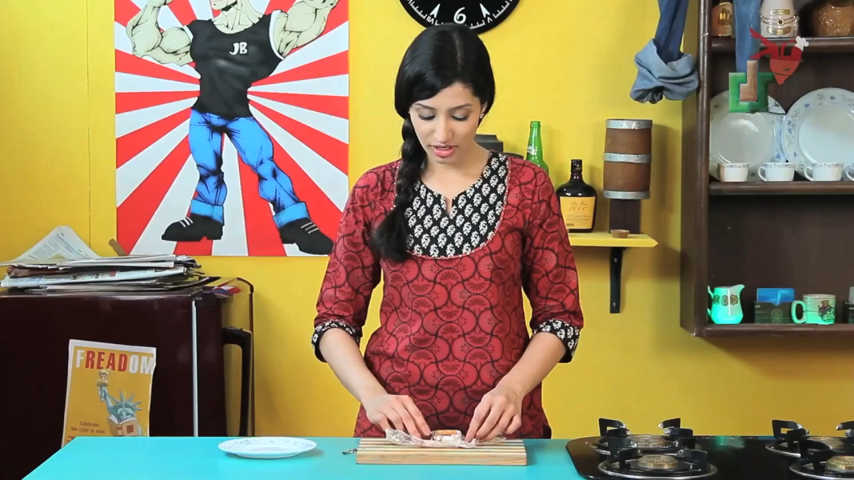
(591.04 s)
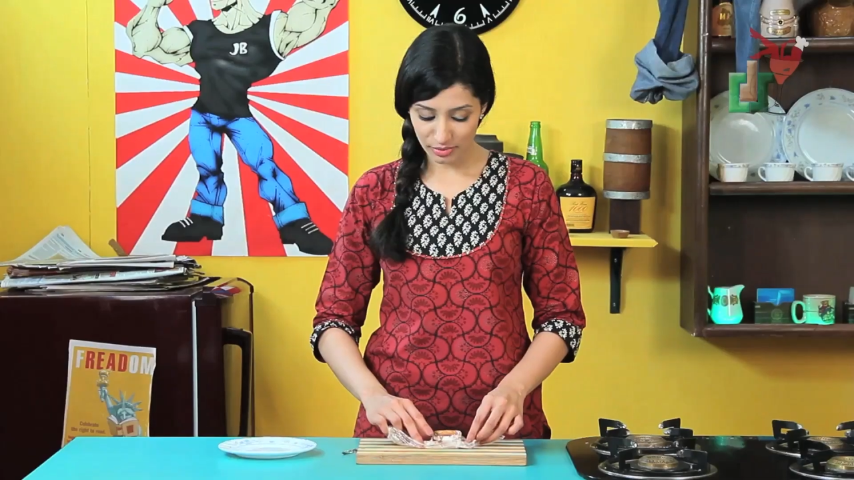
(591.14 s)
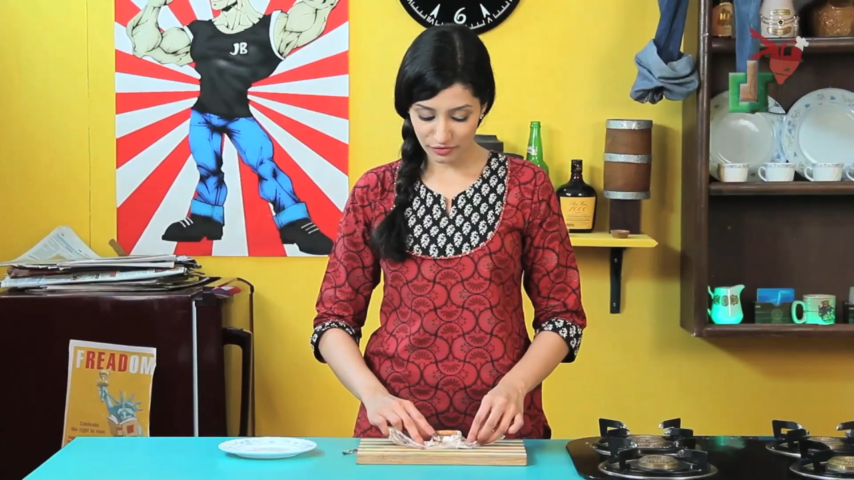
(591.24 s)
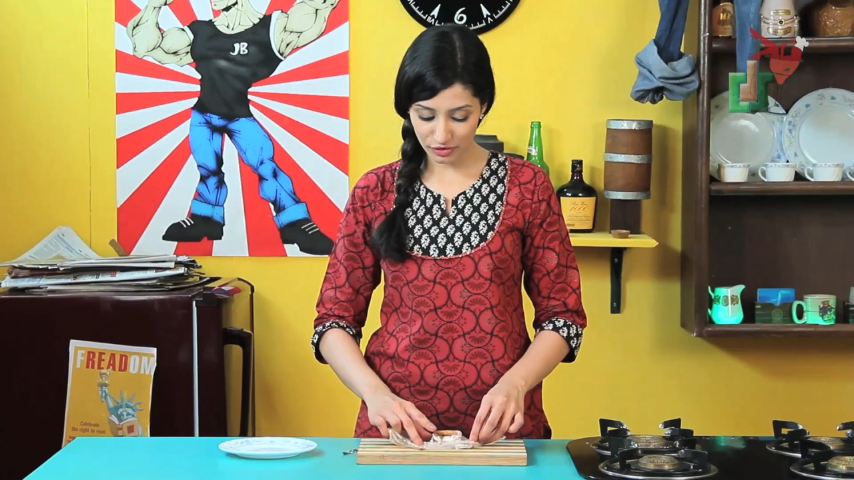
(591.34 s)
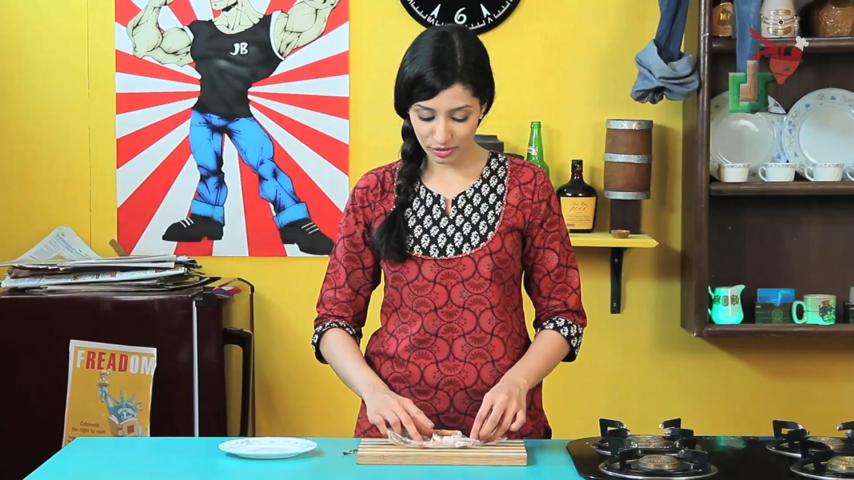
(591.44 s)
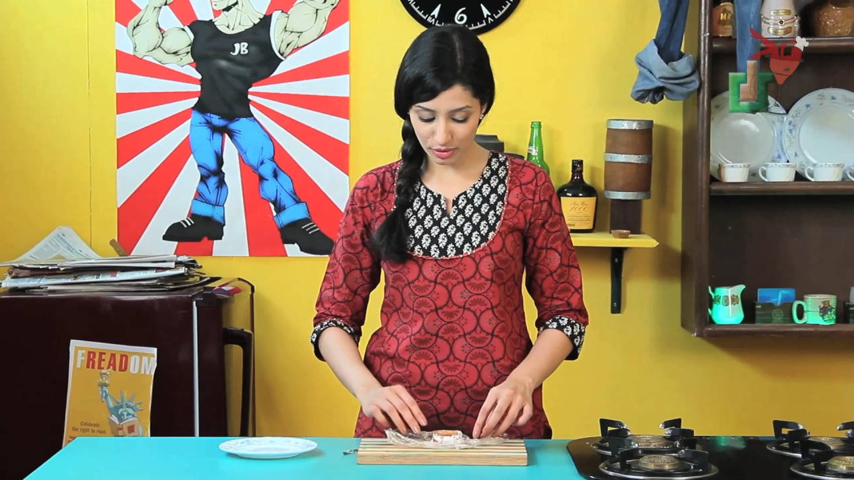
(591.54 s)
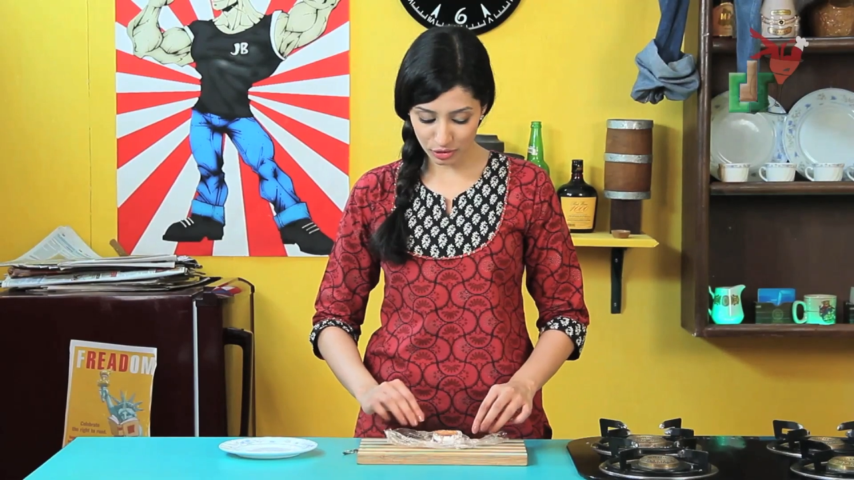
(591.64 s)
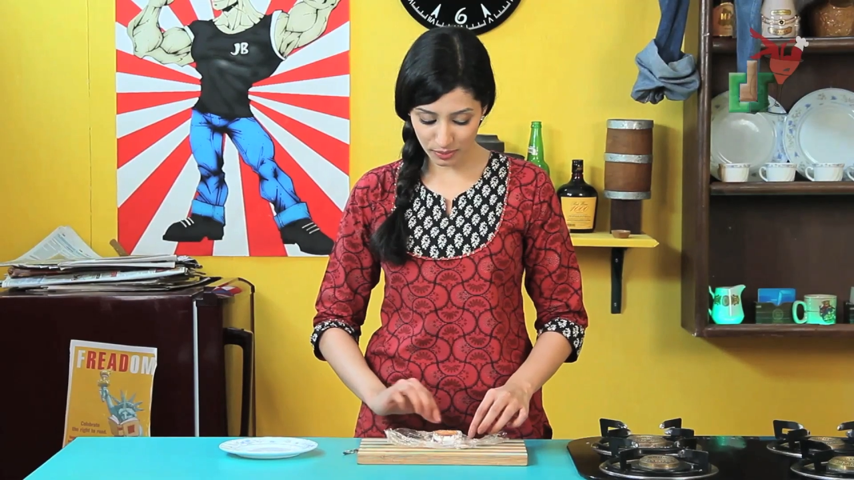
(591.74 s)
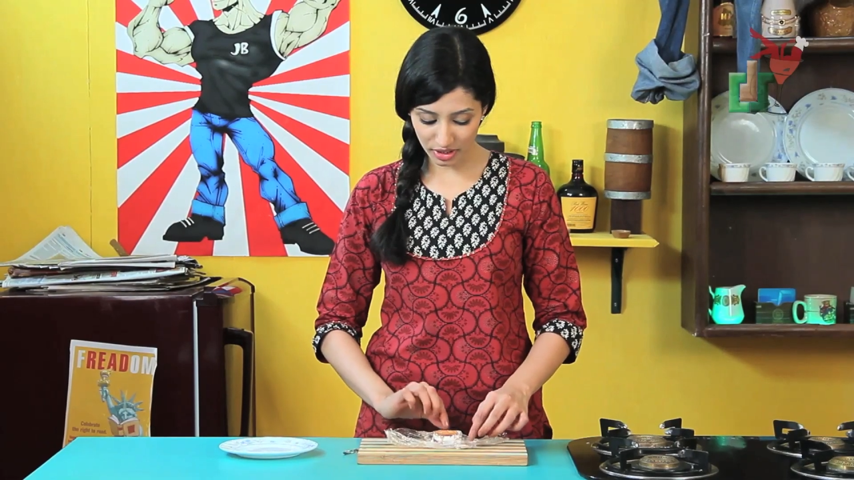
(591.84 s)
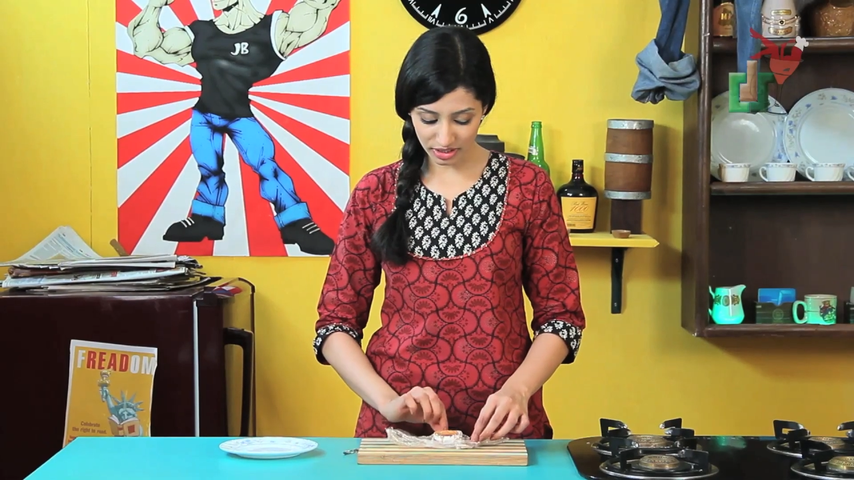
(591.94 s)
But for the
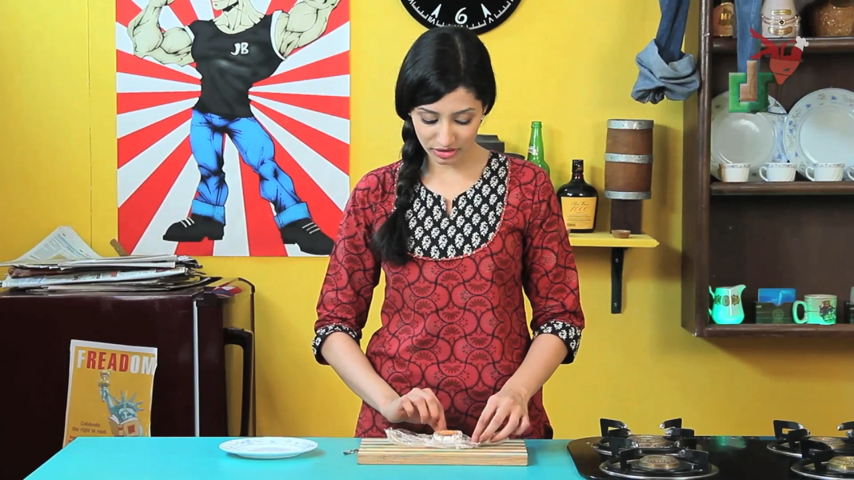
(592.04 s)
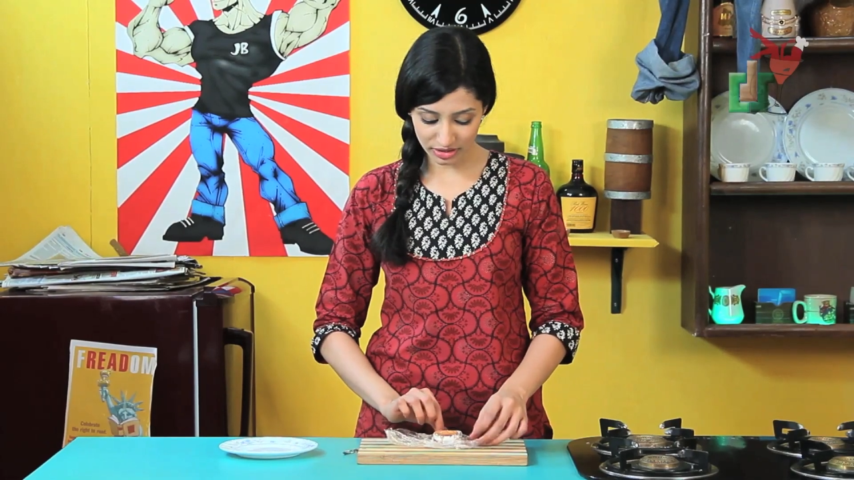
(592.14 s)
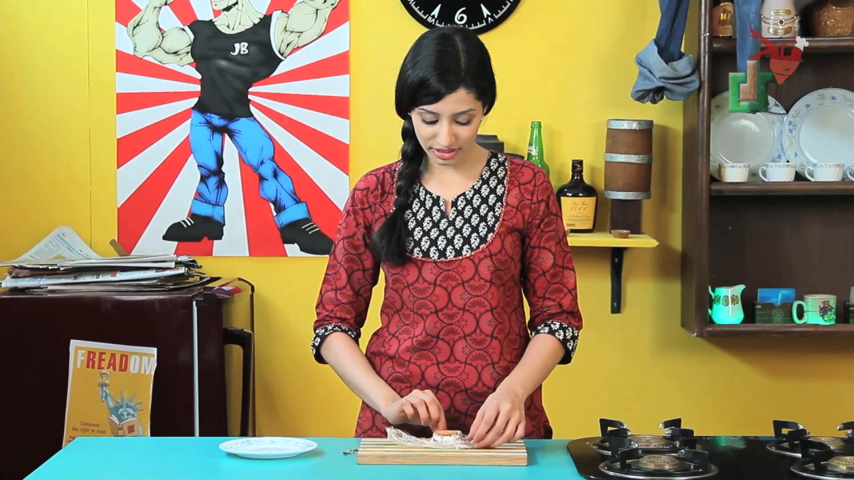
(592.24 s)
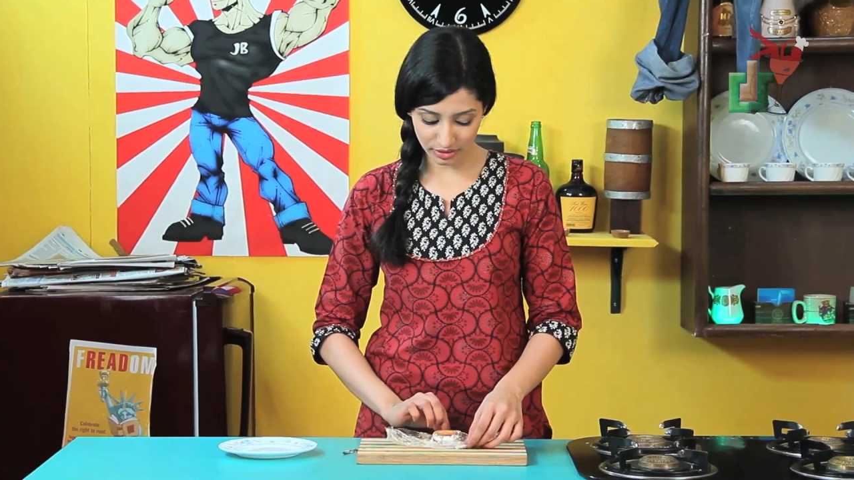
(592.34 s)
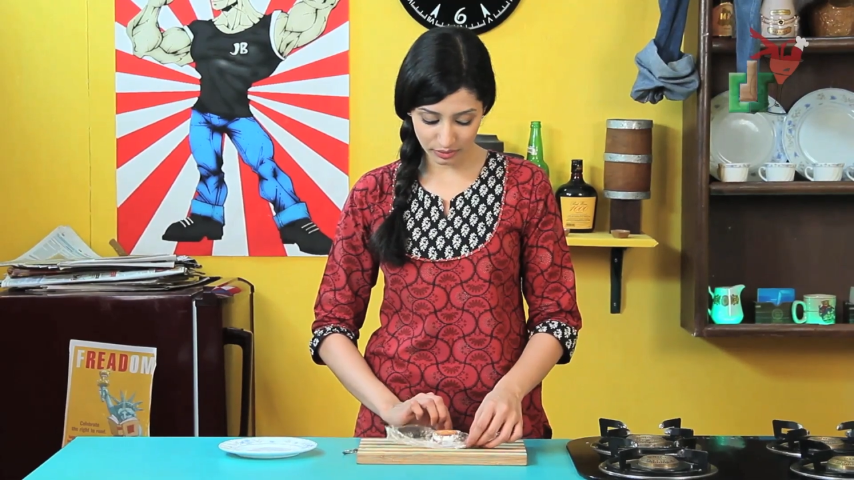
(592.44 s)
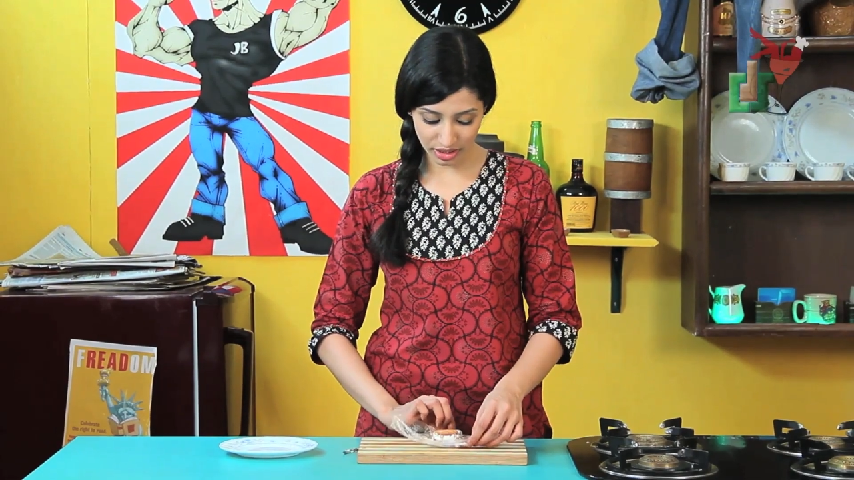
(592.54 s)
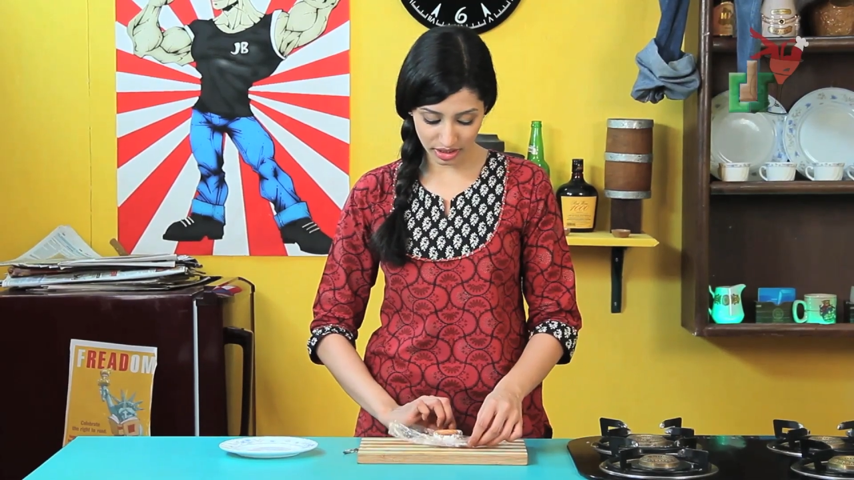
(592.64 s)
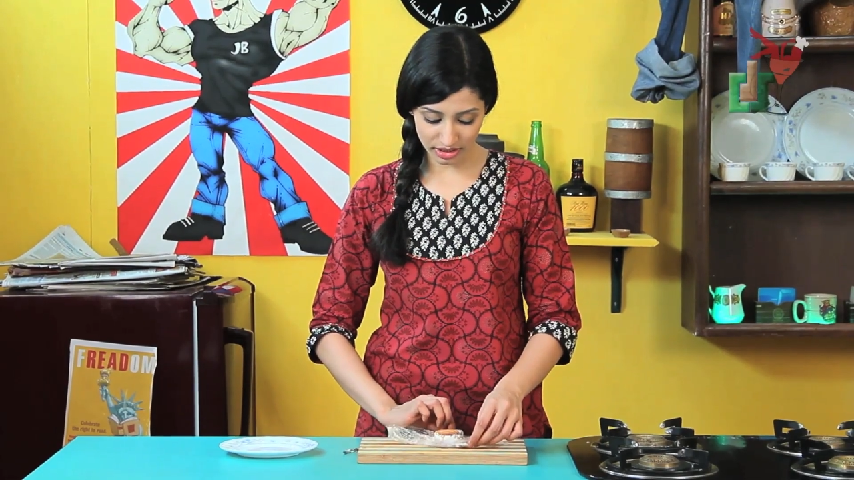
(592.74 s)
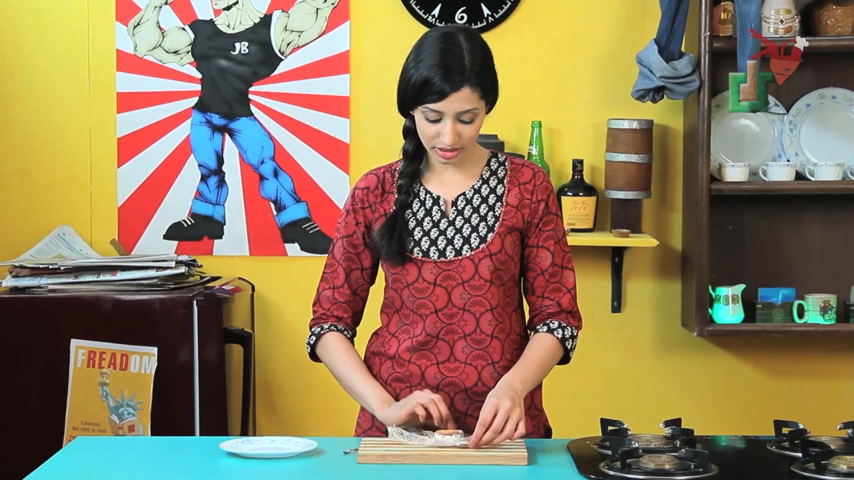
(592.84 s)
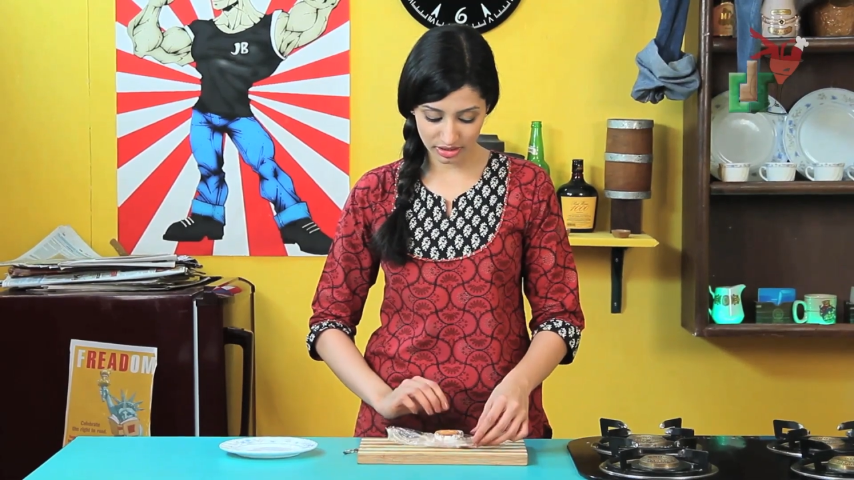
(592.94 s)
most part, it looks like it
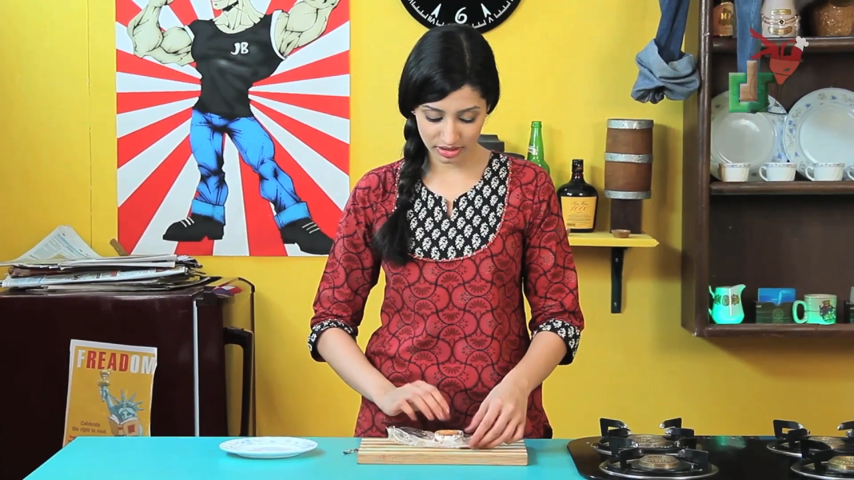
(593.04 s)
worked.